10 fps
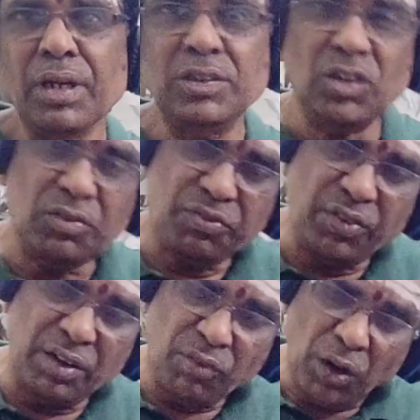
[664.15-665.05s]
So if
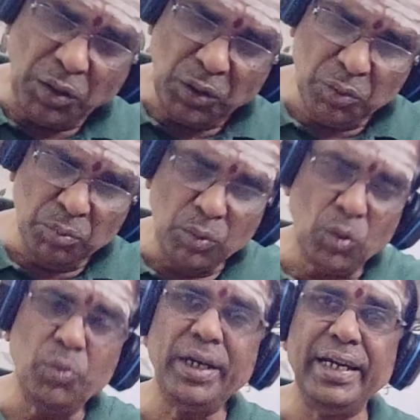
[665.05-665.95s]
I want to
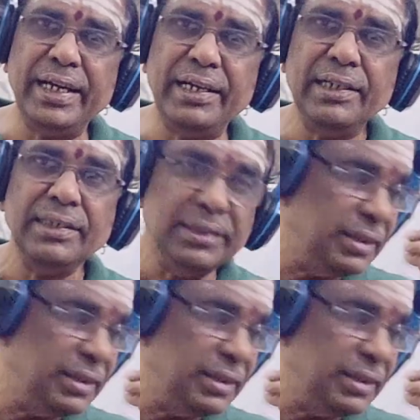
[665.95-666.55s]
move it,